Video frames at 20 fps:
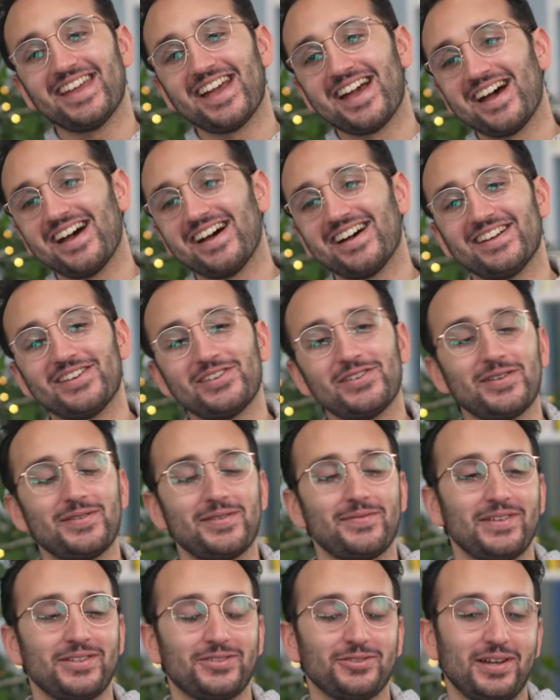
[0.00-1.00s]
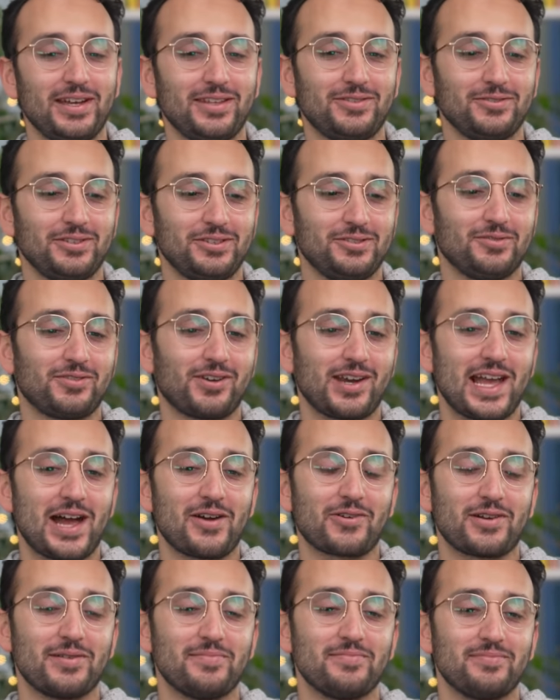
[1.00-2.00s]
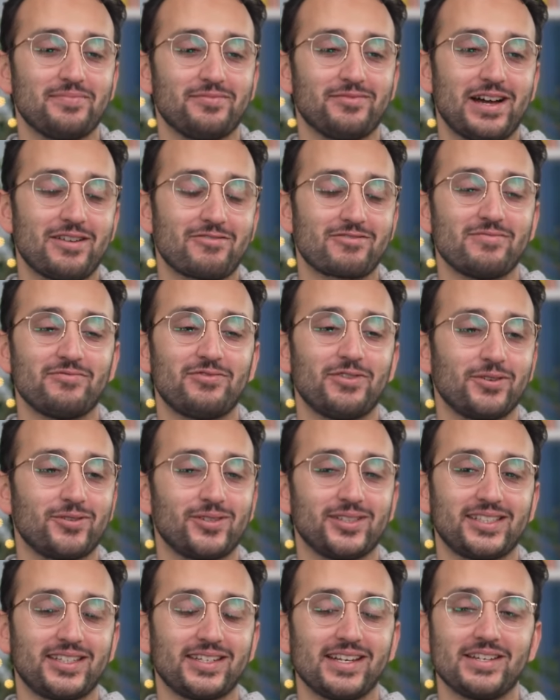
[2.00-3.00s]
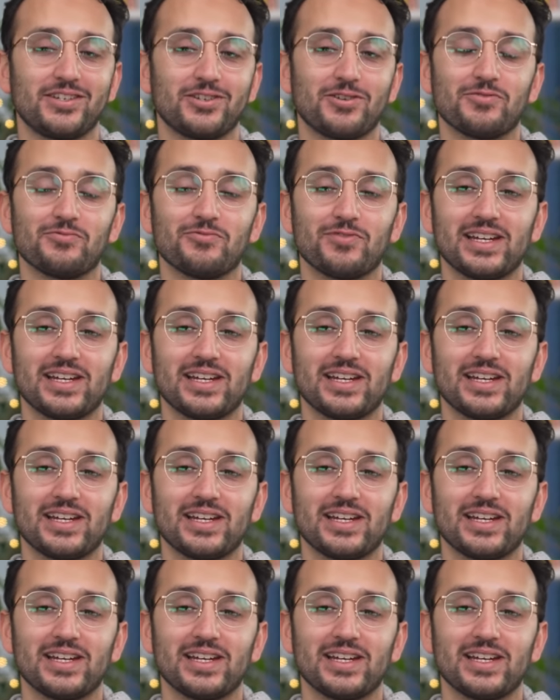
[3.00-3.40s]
Yeah, it's all very outcome focused, and I don't